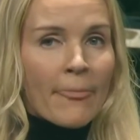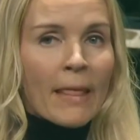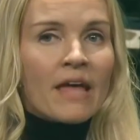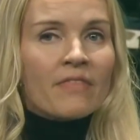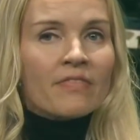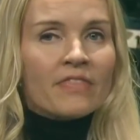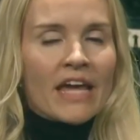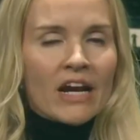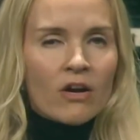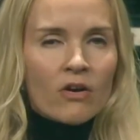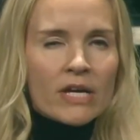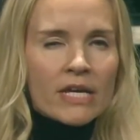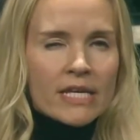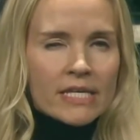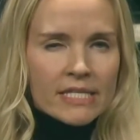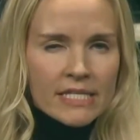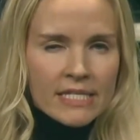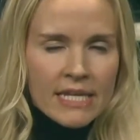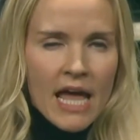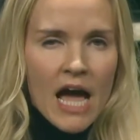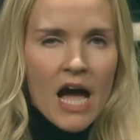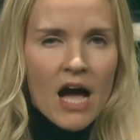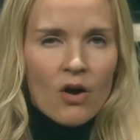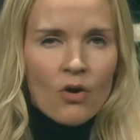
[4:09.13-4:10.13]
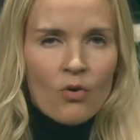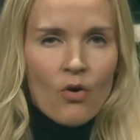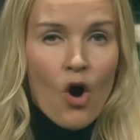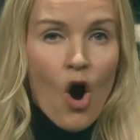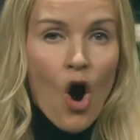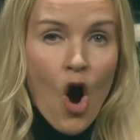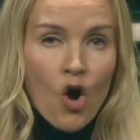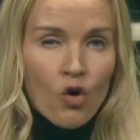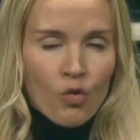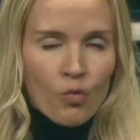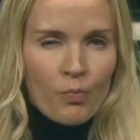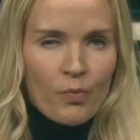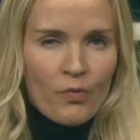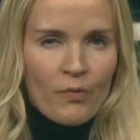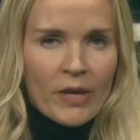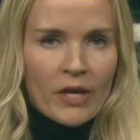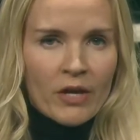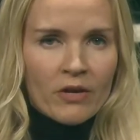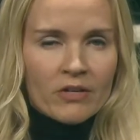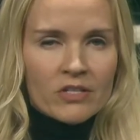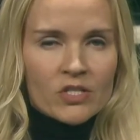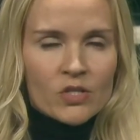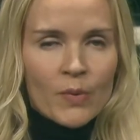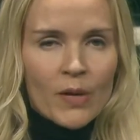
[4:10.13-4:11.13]
There is now hope,
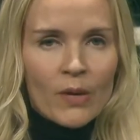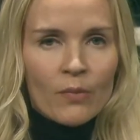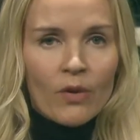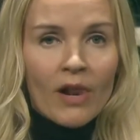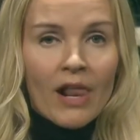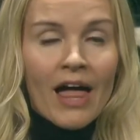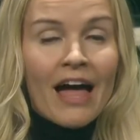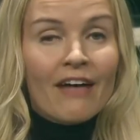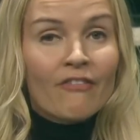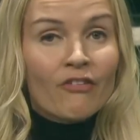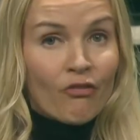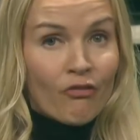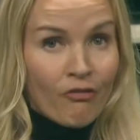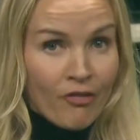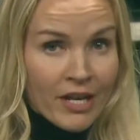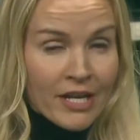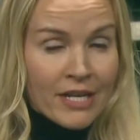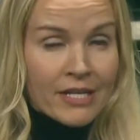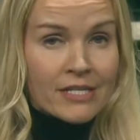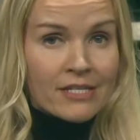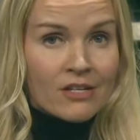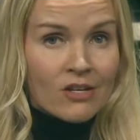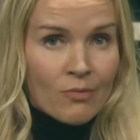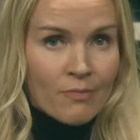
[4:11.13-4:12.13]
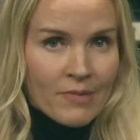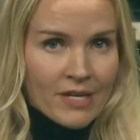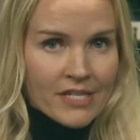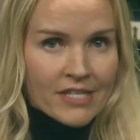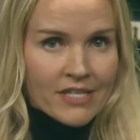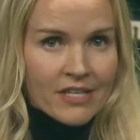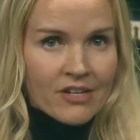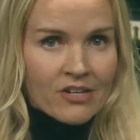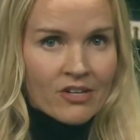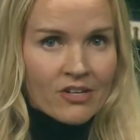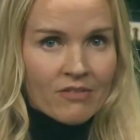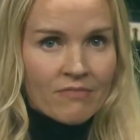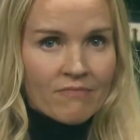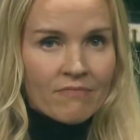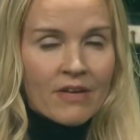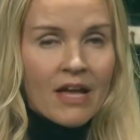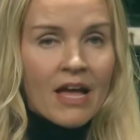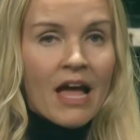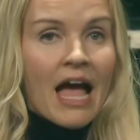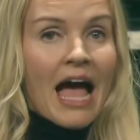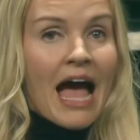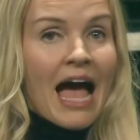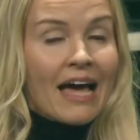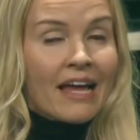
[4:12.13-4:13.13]
because we will have a Finnish commissioner
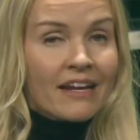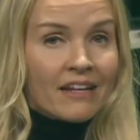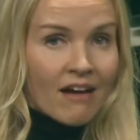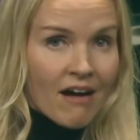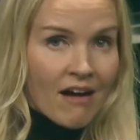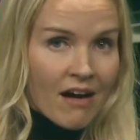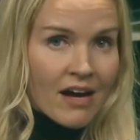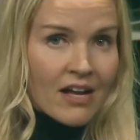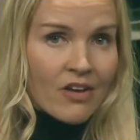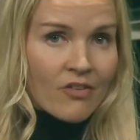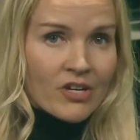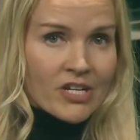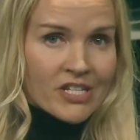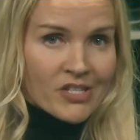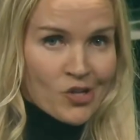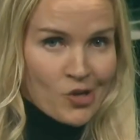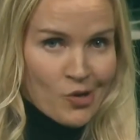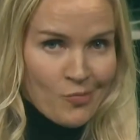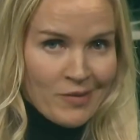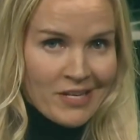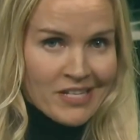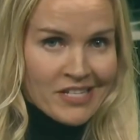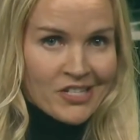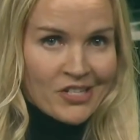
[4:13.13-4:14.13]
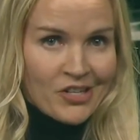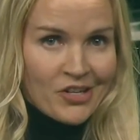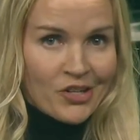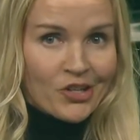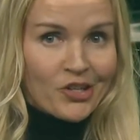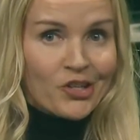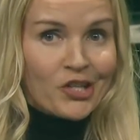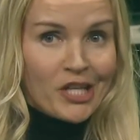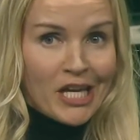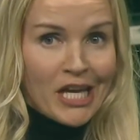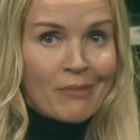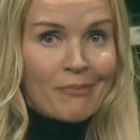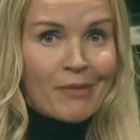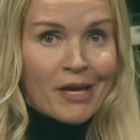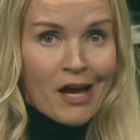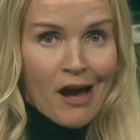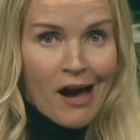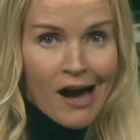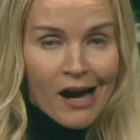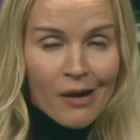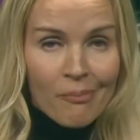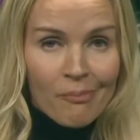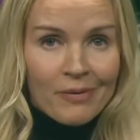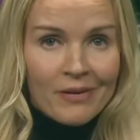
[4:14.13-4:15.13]
and Irish commissioner teaming
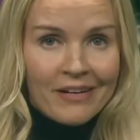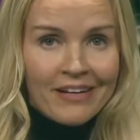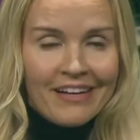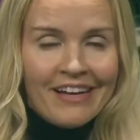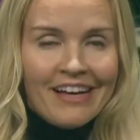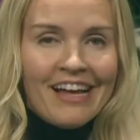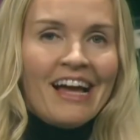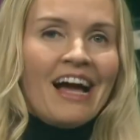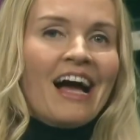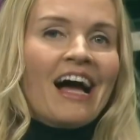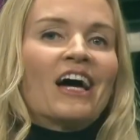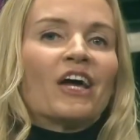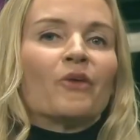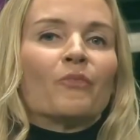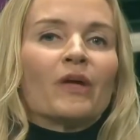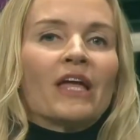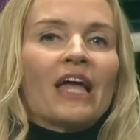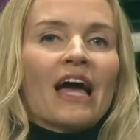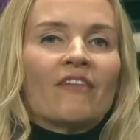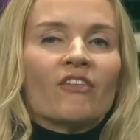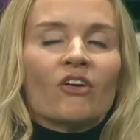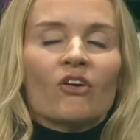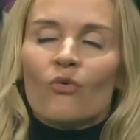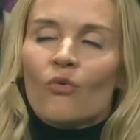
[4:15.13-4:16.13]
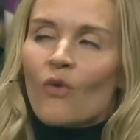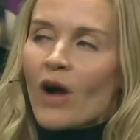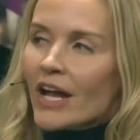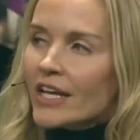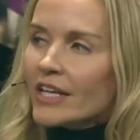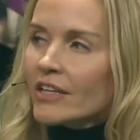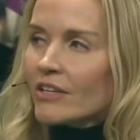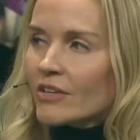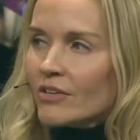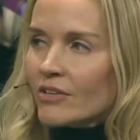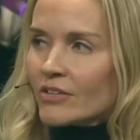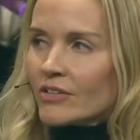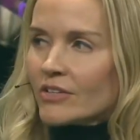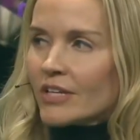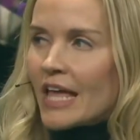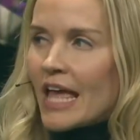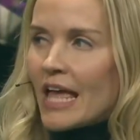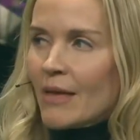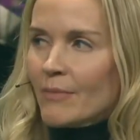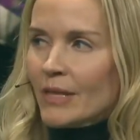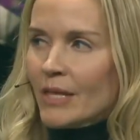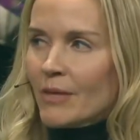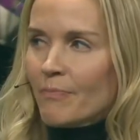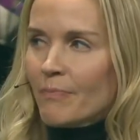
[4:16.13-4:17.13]
up. And we have a quite good
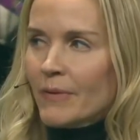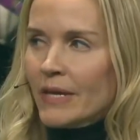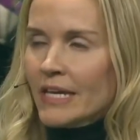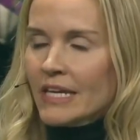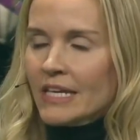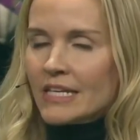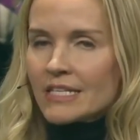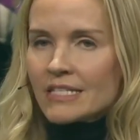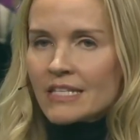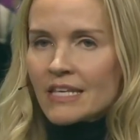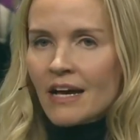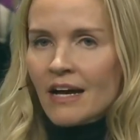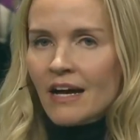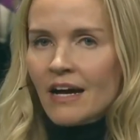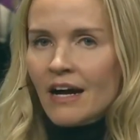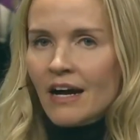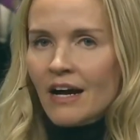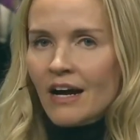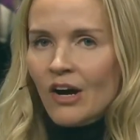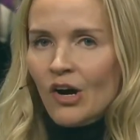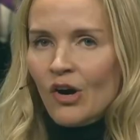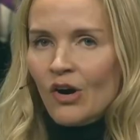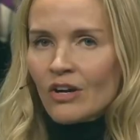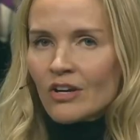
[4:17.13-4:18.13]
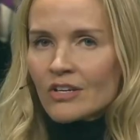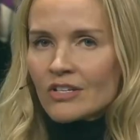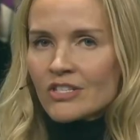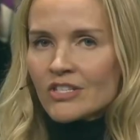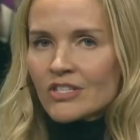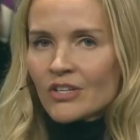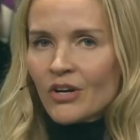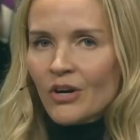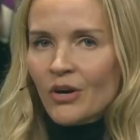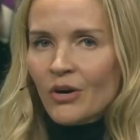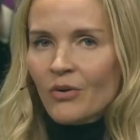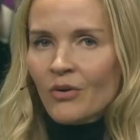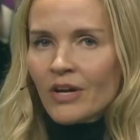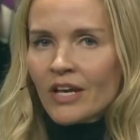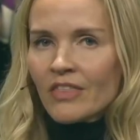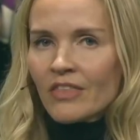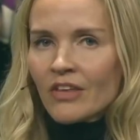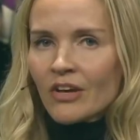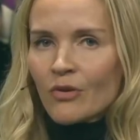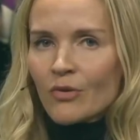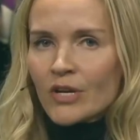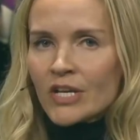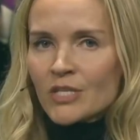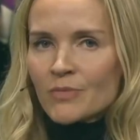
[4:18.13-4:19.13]
MEPs also in the
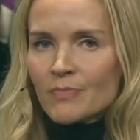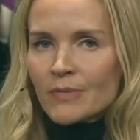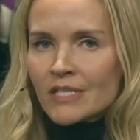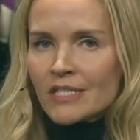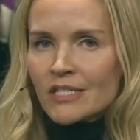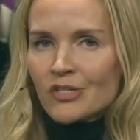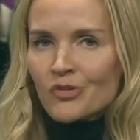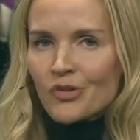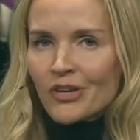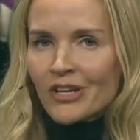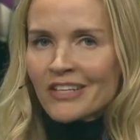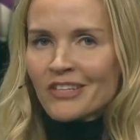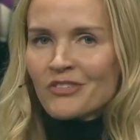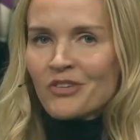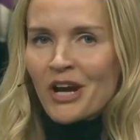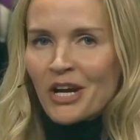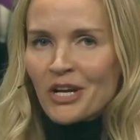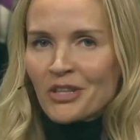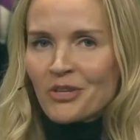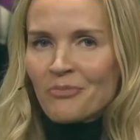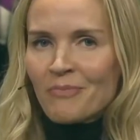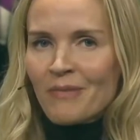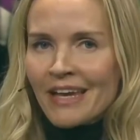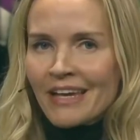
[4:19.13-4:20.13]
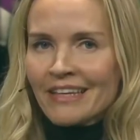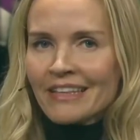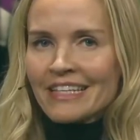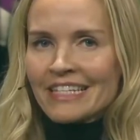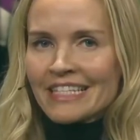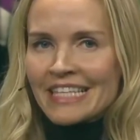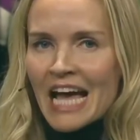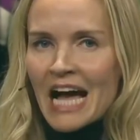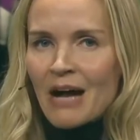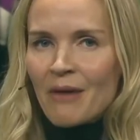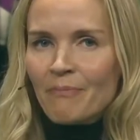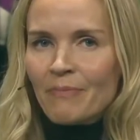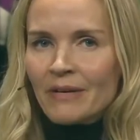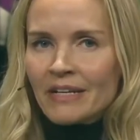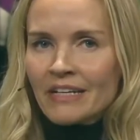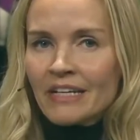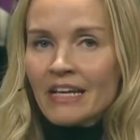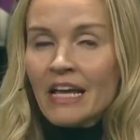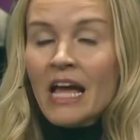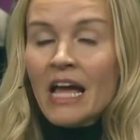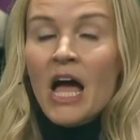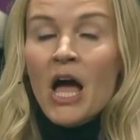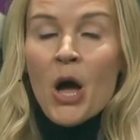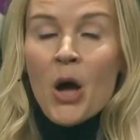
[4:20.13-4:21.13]
Christmas tree trying to make this happen.
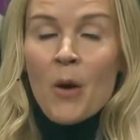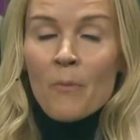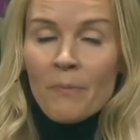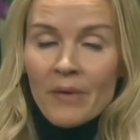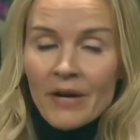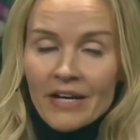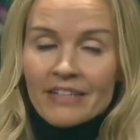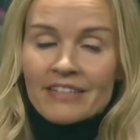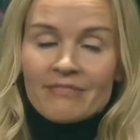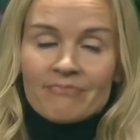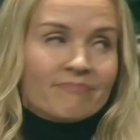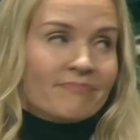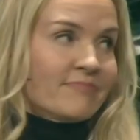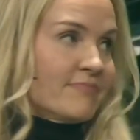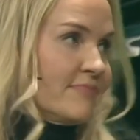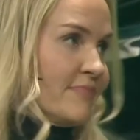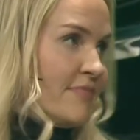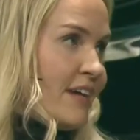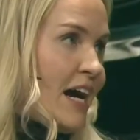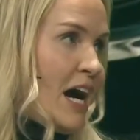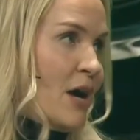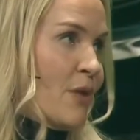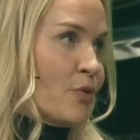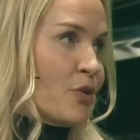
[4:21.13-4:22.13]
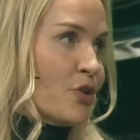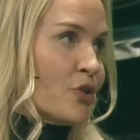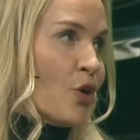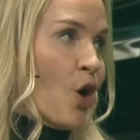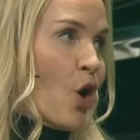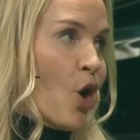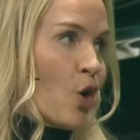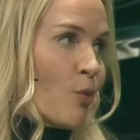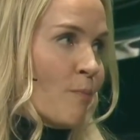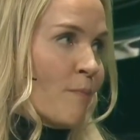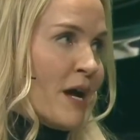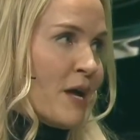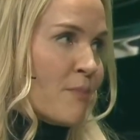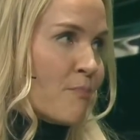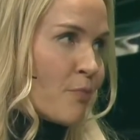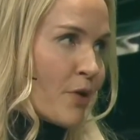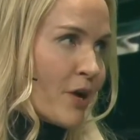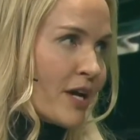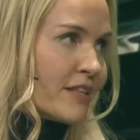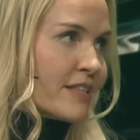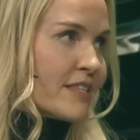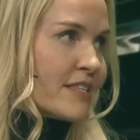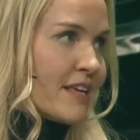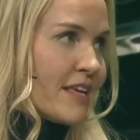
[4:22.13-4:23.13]
But I wouldn't hold my
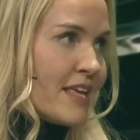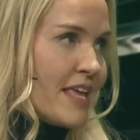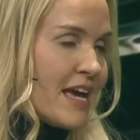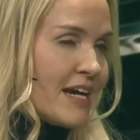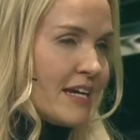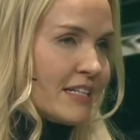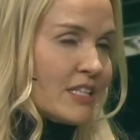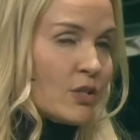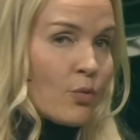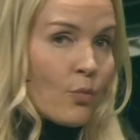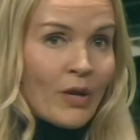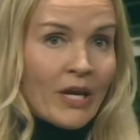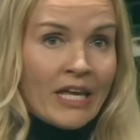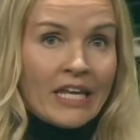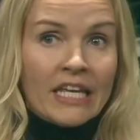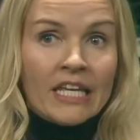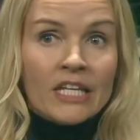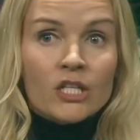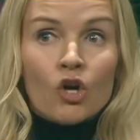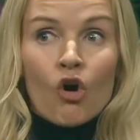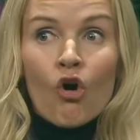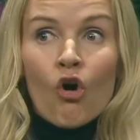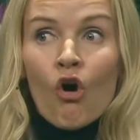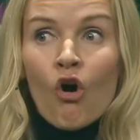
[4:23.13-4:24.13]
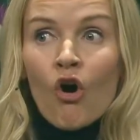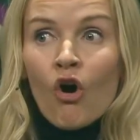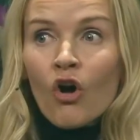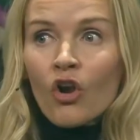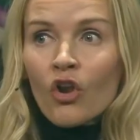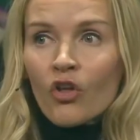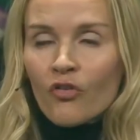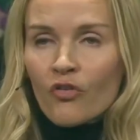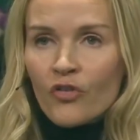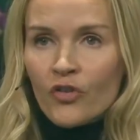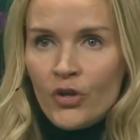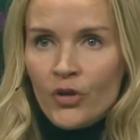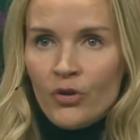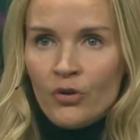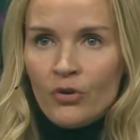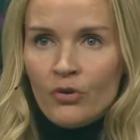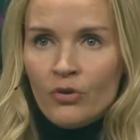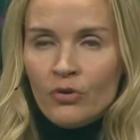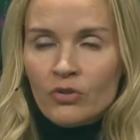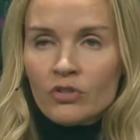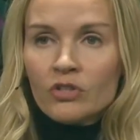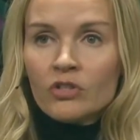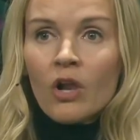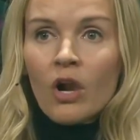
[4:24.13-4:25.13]
breath yet. We need all of
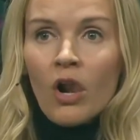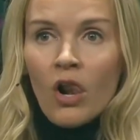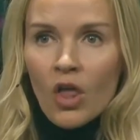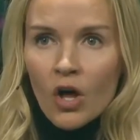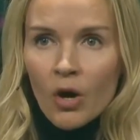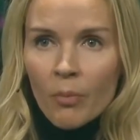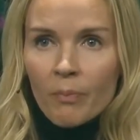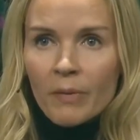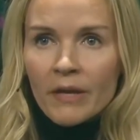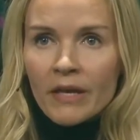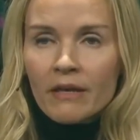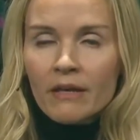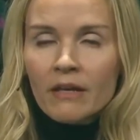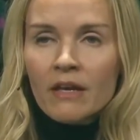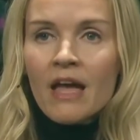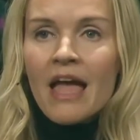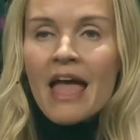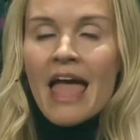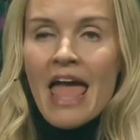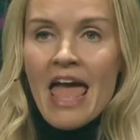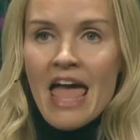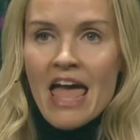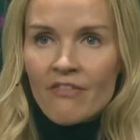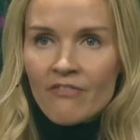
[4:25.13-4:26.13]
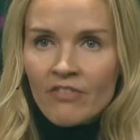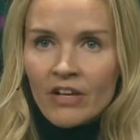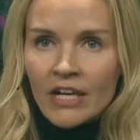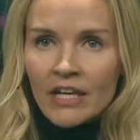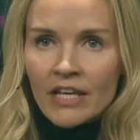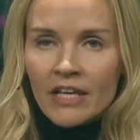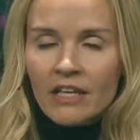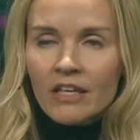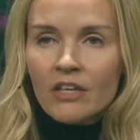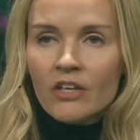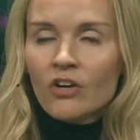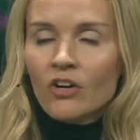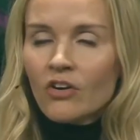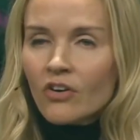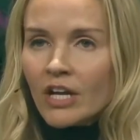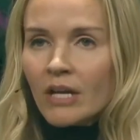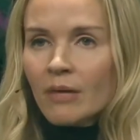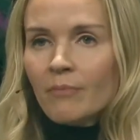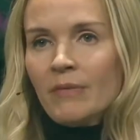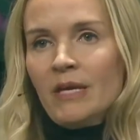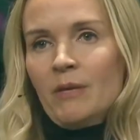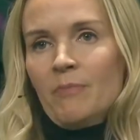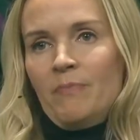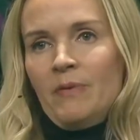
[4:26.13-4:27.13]
you to lobby heavily, your
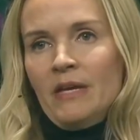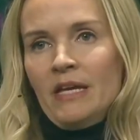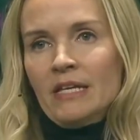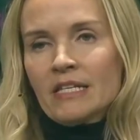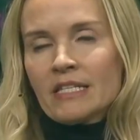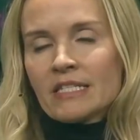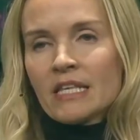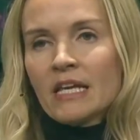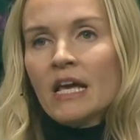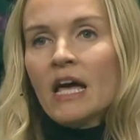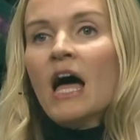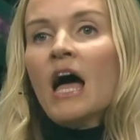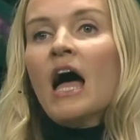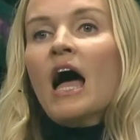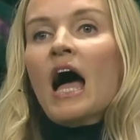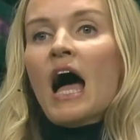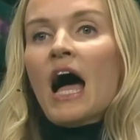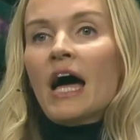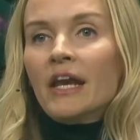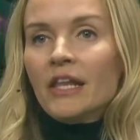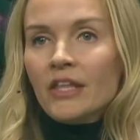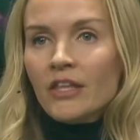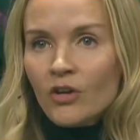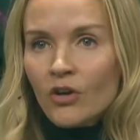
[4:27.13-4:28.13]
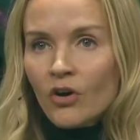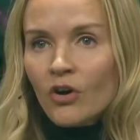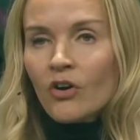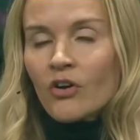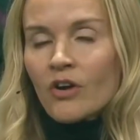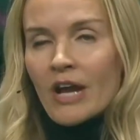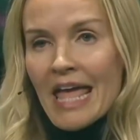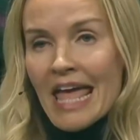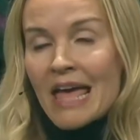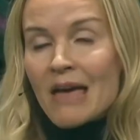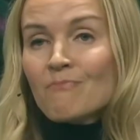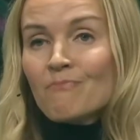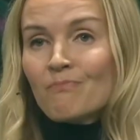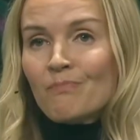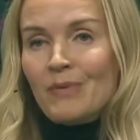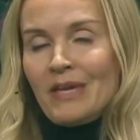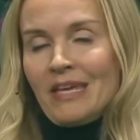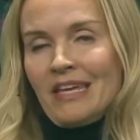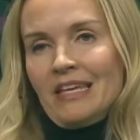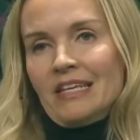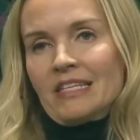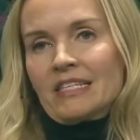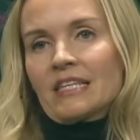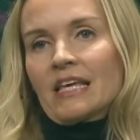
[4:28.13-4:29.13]
MEPs and your
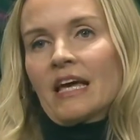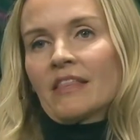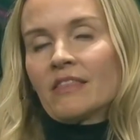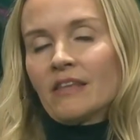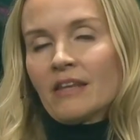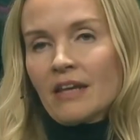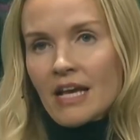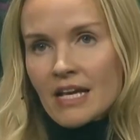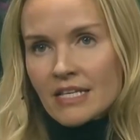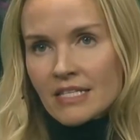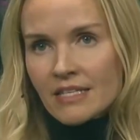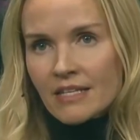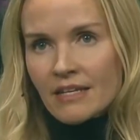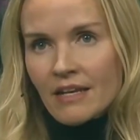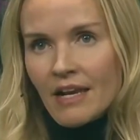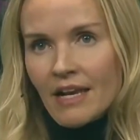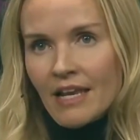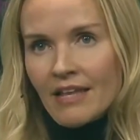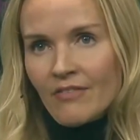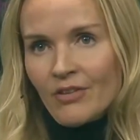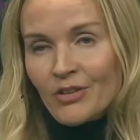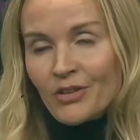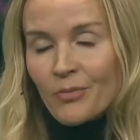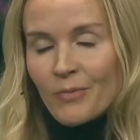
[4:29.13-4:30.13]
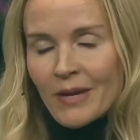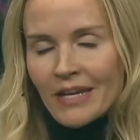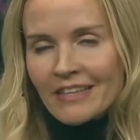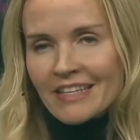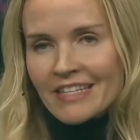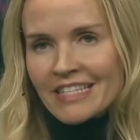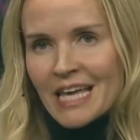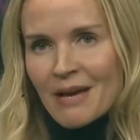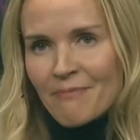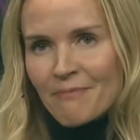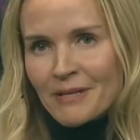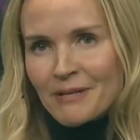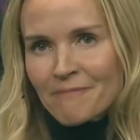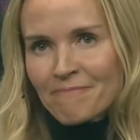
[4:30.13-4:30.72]
MPs at the national level to make this happen.